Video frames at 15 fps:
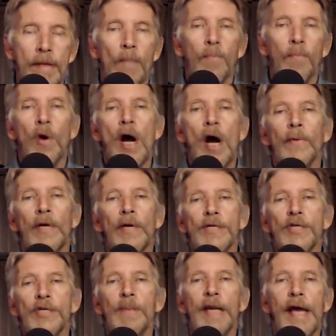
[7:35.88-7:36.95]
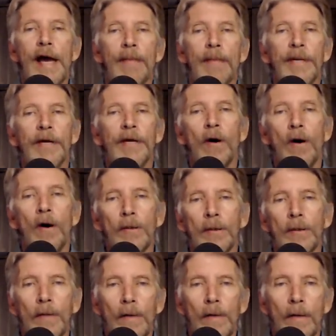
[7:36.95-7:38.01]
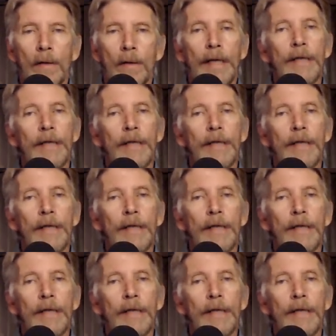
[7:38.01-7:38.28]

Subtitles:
Progress has been happening all along,